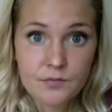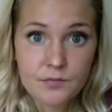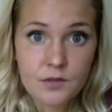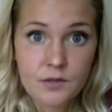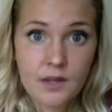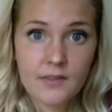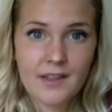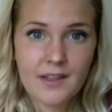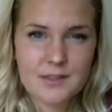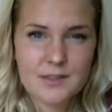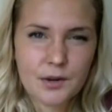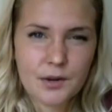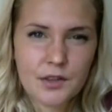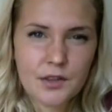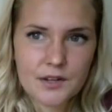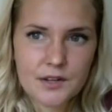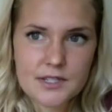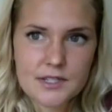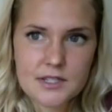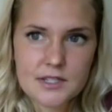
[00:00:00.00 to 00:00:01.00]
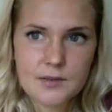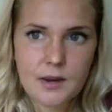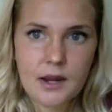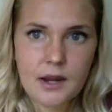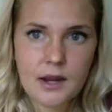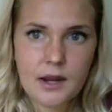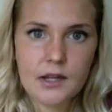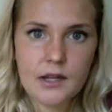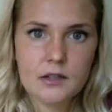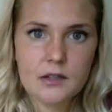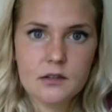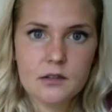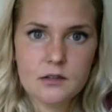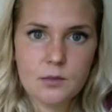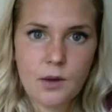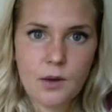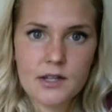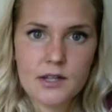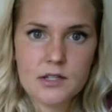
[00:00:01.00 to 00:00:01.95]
And that's one of the reasons why I wanted